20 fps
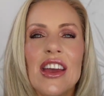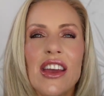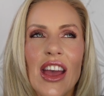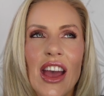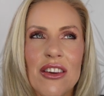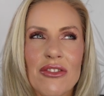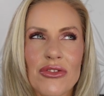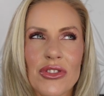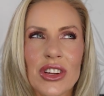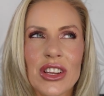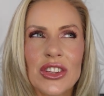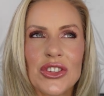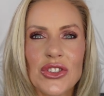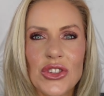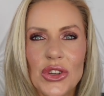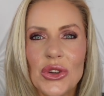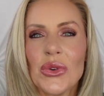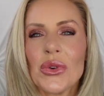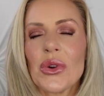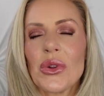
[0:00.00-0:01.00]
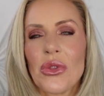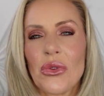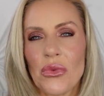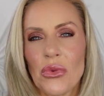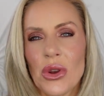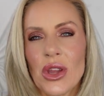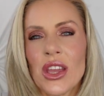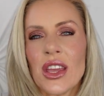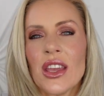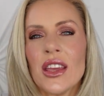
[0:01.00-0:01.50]
every two or
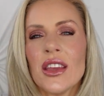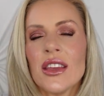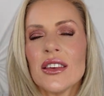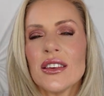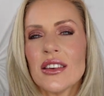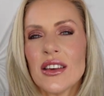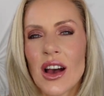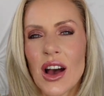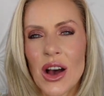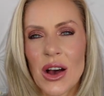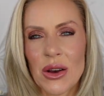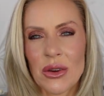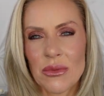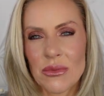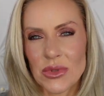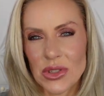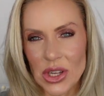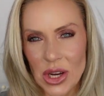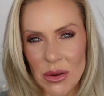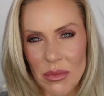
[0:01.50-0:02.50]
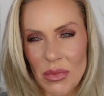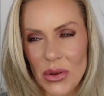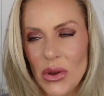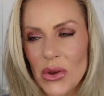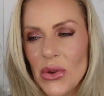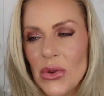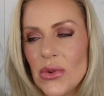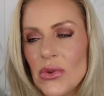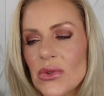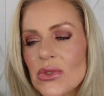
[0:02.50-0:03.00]
three um,
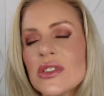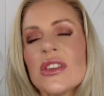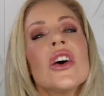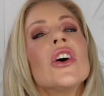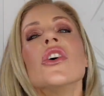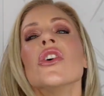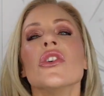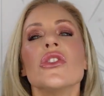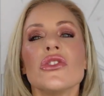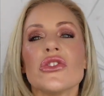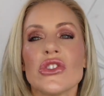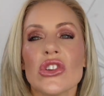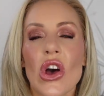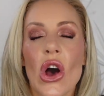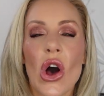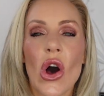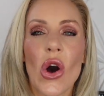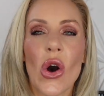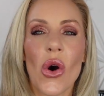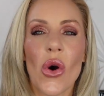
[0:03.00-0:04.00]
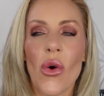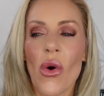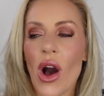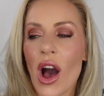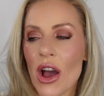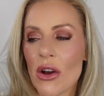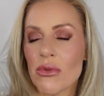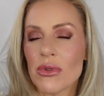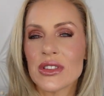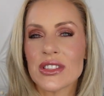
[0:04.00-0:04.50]
shampoos. So
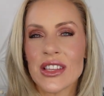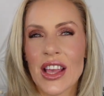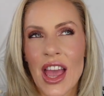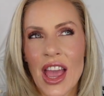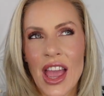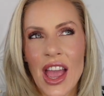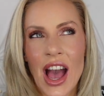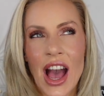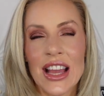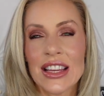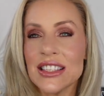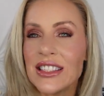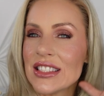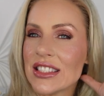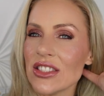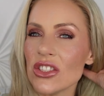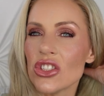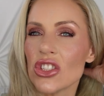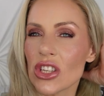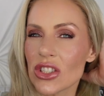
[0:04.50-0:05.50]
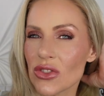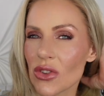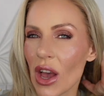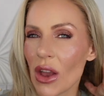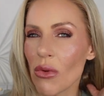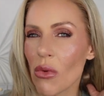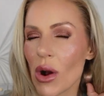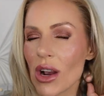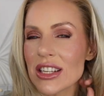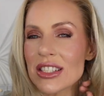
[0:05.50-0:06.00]
I will say I just, I
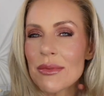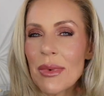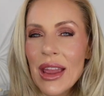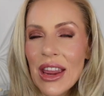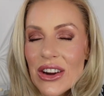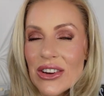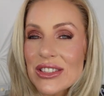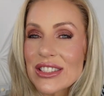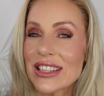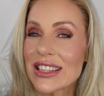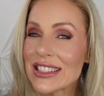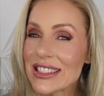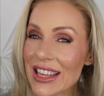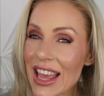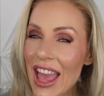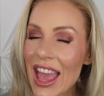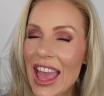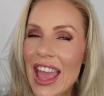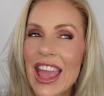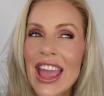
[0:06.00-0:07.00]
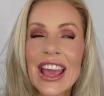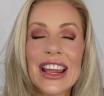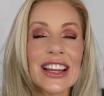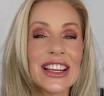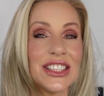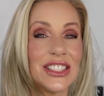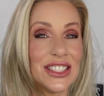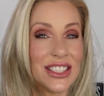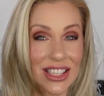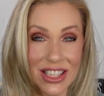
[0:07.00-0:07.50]
washed my hair today and I
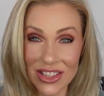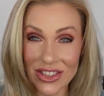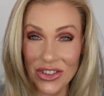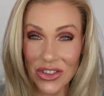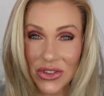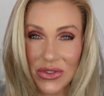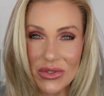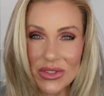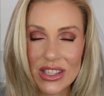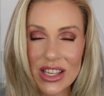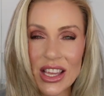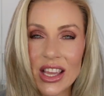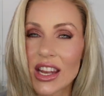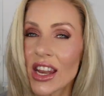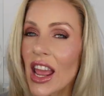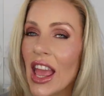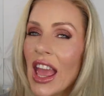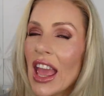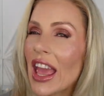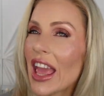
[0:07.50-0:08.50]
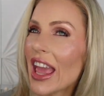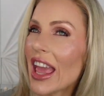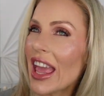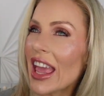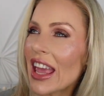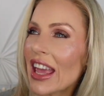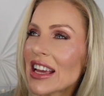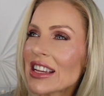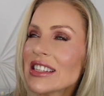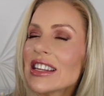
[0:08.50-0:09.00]
didn't use it.
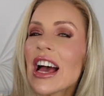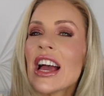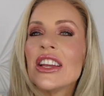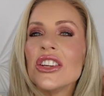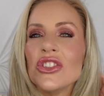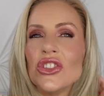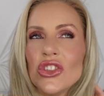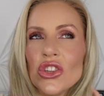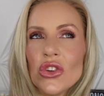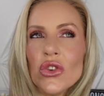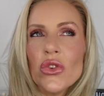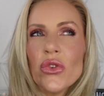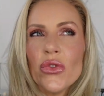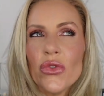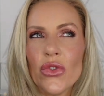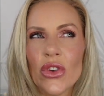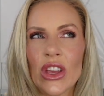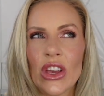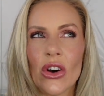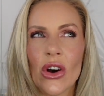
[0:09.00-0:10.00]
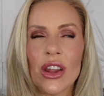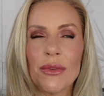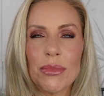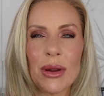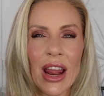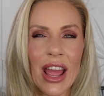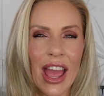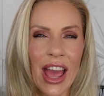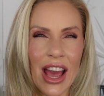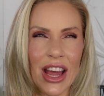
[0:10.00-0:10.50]
And I do feel, but
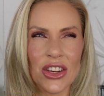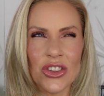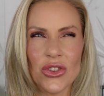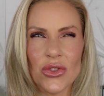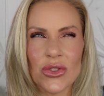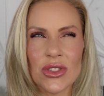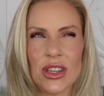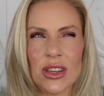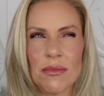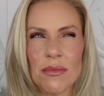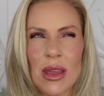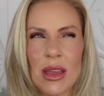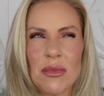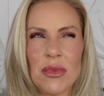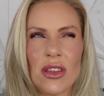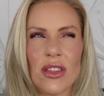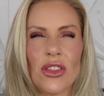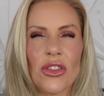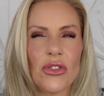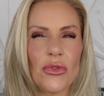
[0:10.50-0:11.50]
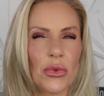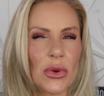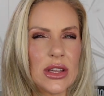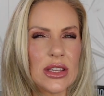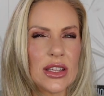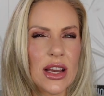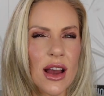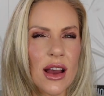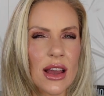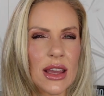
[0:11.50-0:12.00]
I had used it maybe three
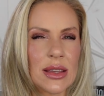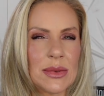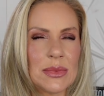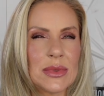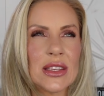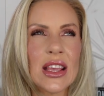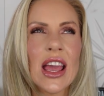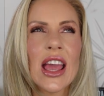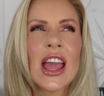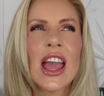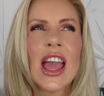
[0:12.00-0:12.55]
times